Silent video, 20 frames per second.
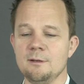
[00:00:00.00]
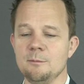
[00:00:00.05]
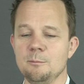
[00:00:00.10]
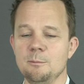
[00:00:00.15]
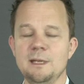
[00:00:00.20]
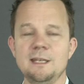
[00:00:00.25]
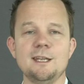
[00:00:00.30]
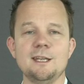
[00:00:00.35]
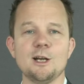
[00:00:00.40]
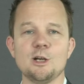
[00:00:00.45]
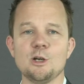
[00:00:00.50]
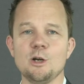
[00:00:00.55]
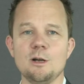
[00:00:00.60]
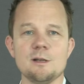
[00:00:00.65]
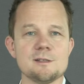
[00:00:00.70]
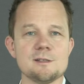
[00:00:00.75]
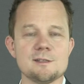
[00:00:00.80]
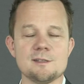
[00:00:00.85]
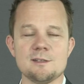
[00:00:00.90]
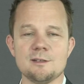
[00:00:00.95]
media
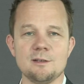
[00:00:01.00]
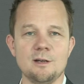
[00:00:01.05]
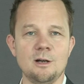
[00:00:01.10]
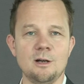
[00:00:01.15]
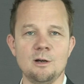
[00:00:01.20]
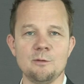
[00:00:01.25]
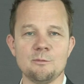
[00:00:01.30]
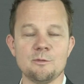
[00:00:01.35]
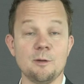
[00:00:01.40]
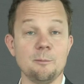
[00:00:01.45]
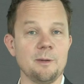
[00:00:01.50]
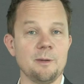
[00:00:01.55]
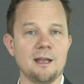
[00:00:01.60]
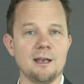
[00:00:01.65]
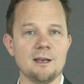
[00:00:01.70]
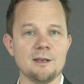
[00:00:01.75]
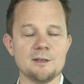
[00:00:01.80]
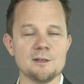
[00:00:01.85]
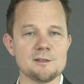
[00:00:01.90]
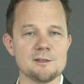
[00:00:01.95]
cost of
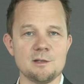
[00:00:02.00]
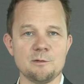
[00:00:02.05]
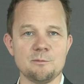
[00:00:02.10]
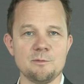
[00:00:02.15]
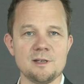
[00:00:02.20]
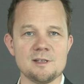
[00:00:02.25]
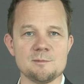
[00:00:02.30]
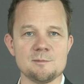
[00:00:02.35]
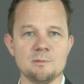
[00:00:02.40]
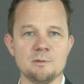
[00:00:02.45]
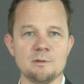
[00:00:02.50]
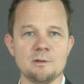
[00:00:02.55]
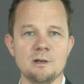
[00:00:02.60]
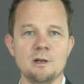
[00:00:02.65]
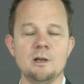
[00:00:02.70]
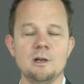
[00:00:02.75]
competitors on Facebook.